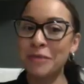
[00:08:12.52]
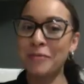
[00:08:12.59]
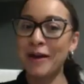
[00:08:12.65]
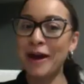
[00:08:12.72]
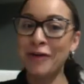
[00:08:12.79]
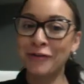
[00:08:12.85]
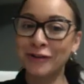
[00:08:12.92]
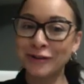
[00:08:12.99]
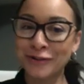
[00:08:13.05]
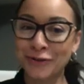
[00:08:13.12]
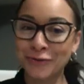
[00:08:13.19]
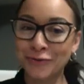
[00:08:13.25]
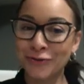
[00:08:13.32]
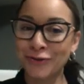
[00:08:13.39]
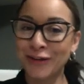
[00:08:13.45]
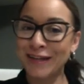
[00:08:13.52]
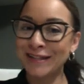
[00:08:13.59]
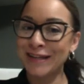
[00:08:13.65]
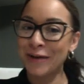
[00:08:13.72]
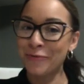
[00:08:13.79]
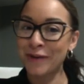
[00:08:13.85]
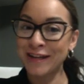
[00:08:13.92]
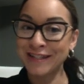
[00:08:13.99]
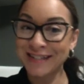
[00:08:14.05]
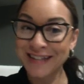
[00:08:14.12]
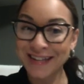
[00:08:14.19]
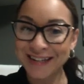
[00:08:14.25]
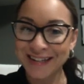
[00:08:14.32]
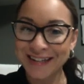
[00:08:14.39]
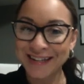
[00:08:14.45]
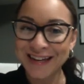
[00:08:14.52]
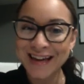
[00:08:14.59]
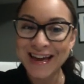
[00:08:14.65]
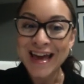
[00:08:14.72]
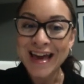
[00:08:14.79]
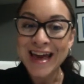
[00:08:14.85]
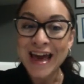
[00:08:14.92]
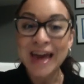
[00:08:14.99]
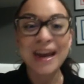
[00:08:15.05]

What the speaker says: parents do, so that's how I did it. And